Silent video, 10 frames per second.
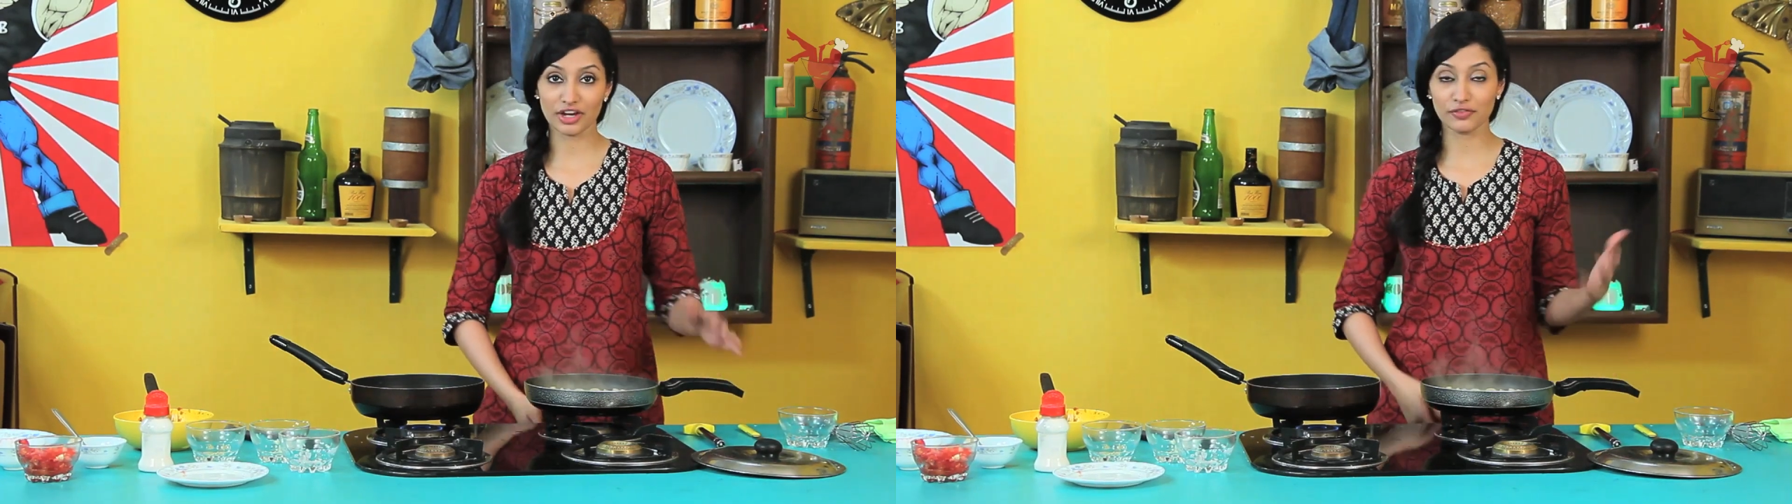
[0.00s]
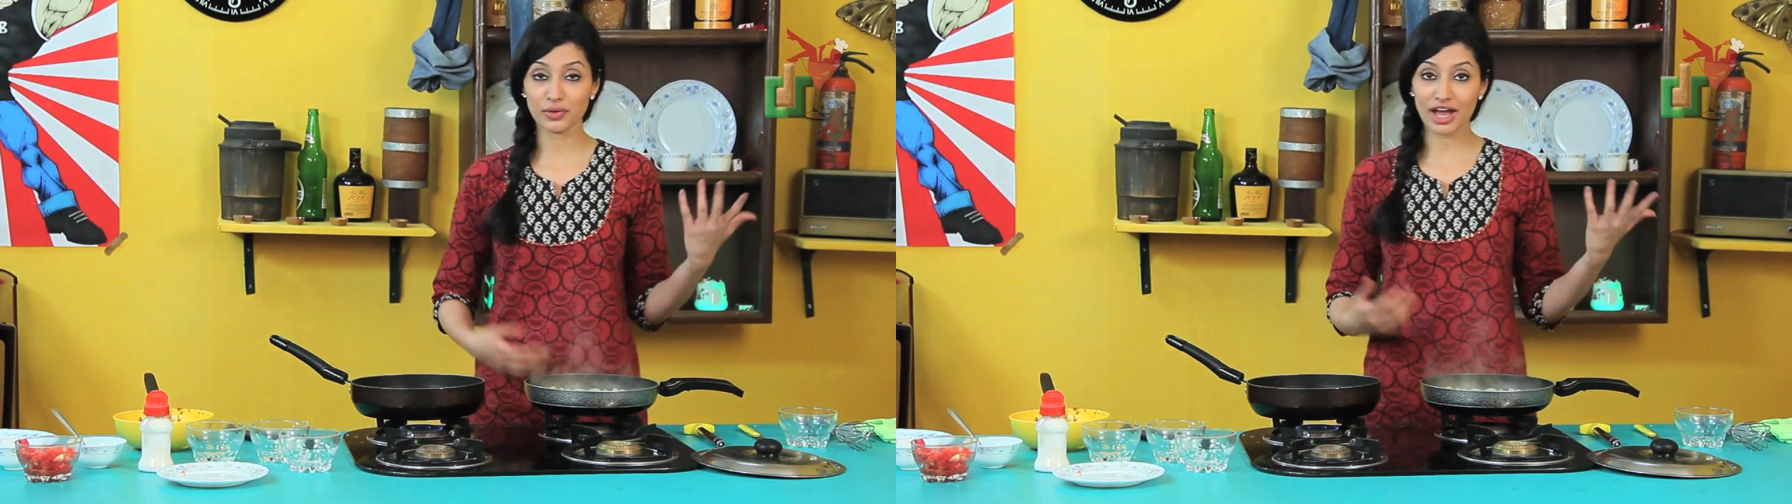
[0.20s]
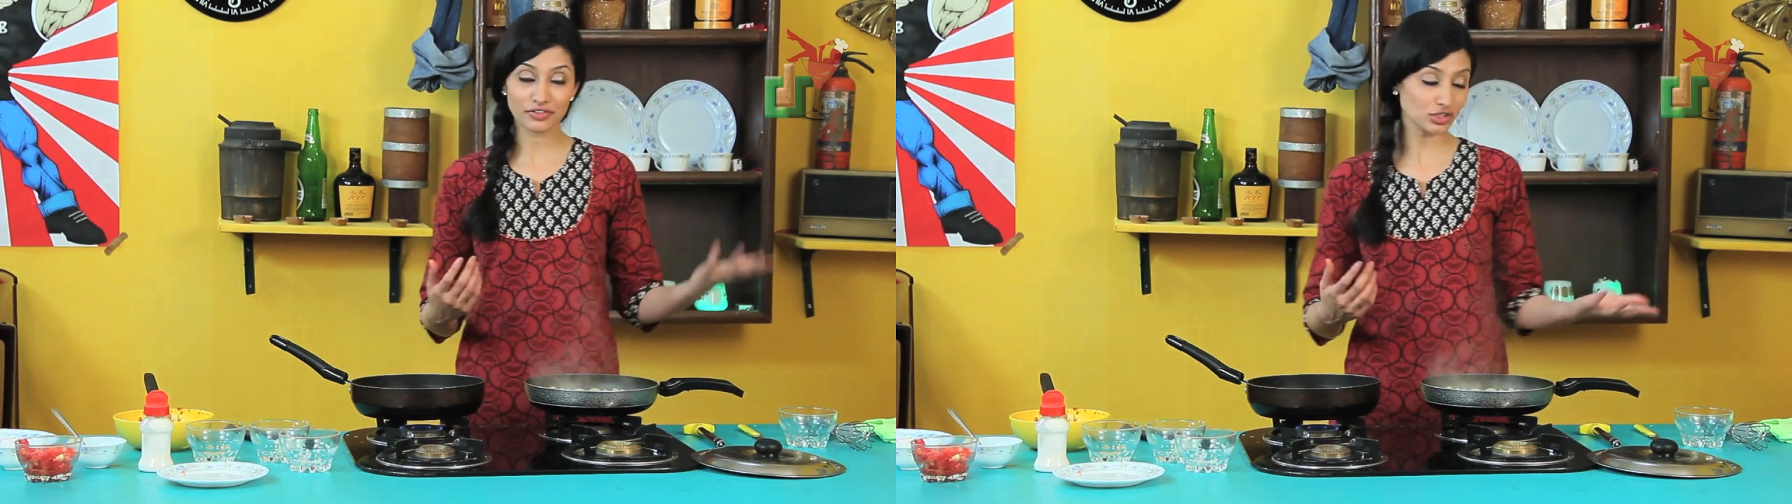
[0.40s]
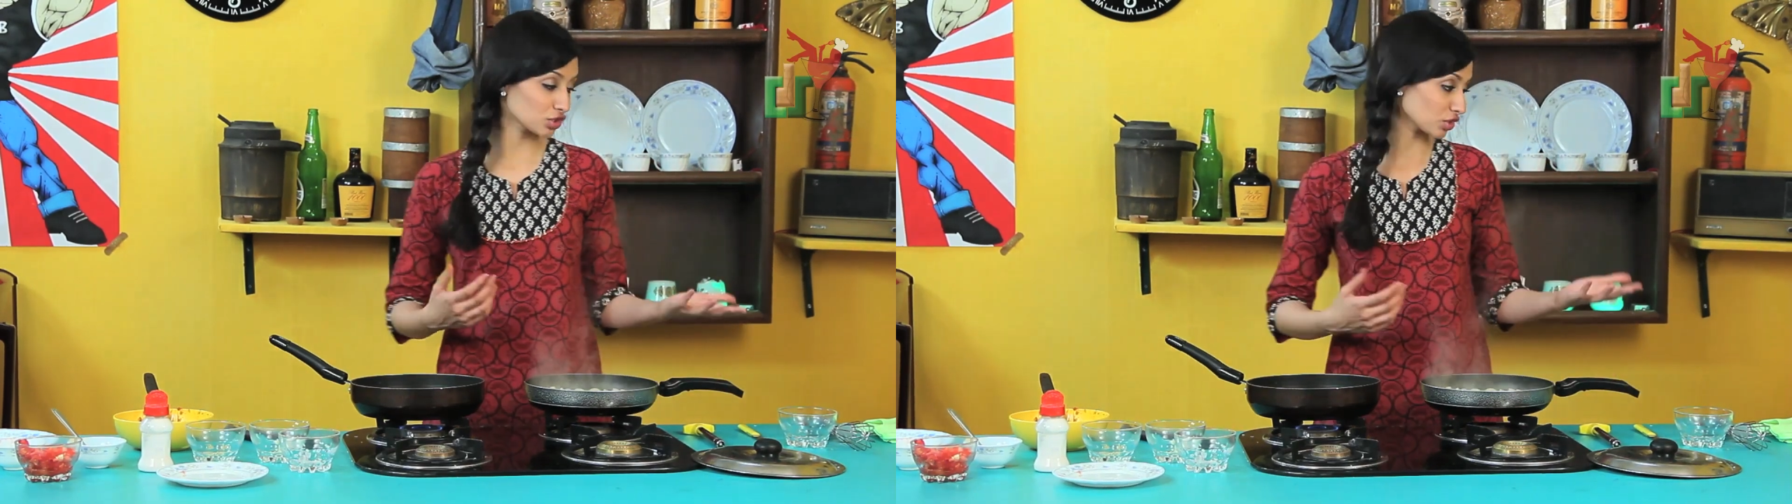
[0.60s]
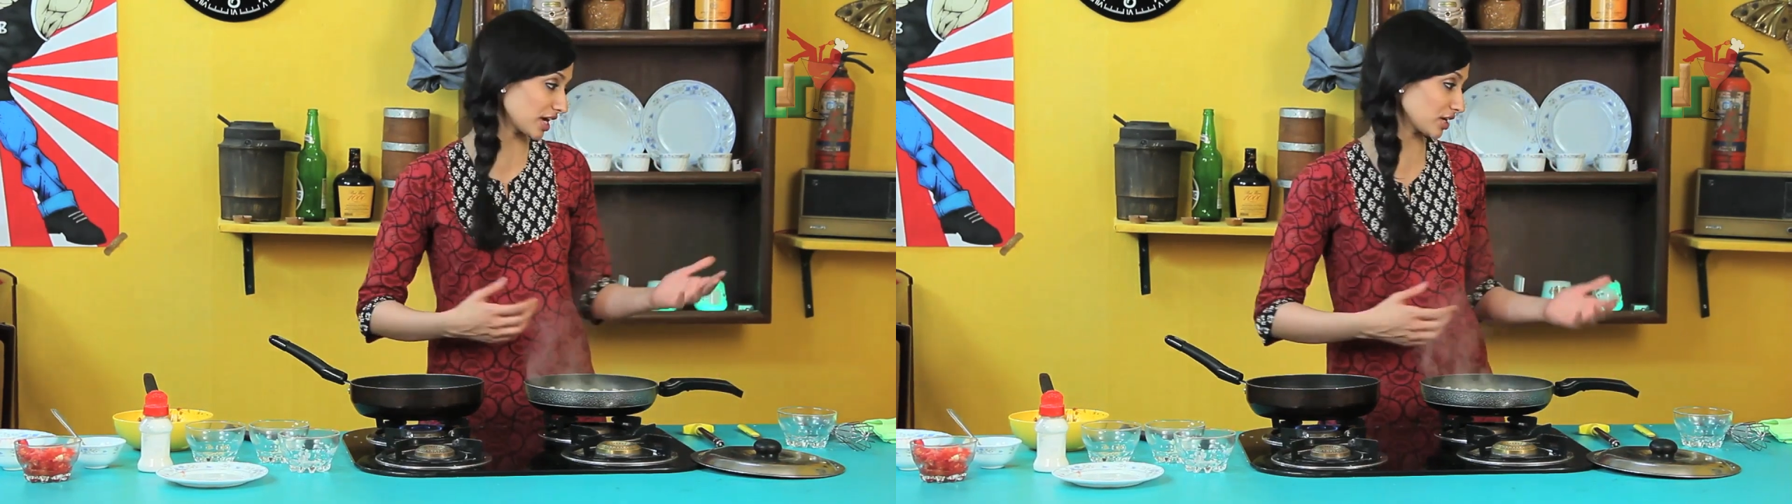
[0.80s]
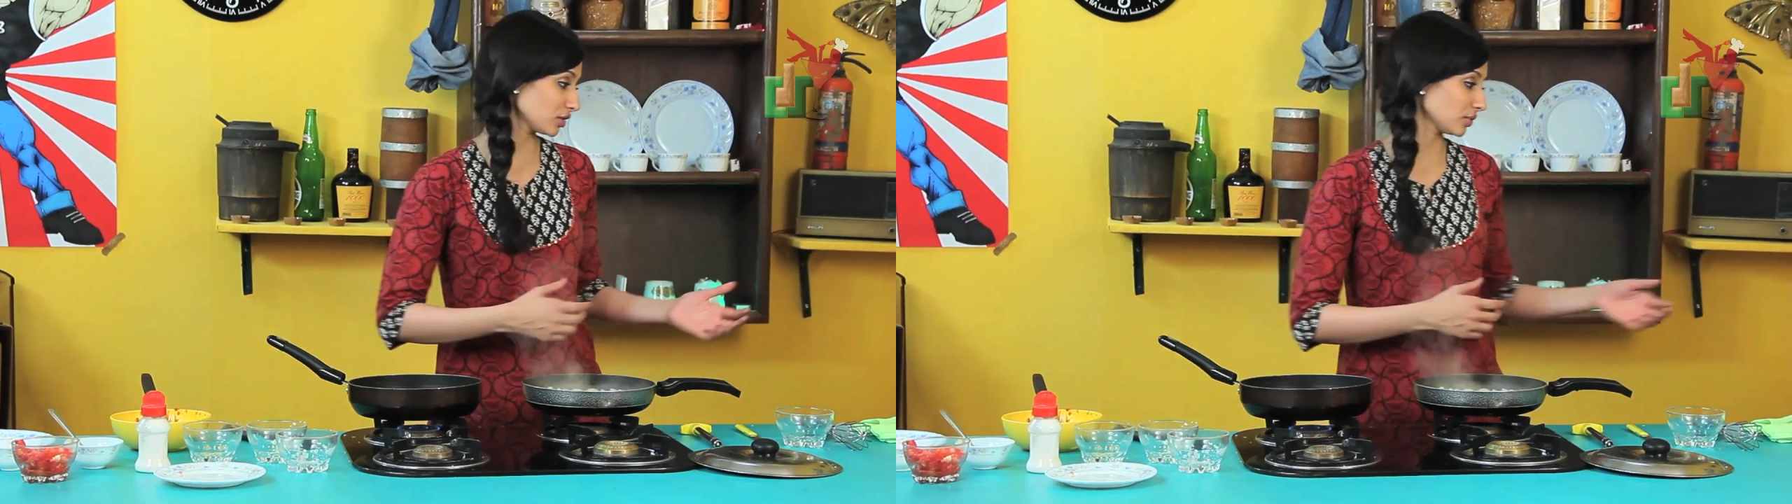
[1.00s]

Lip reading: And if you have a strainer,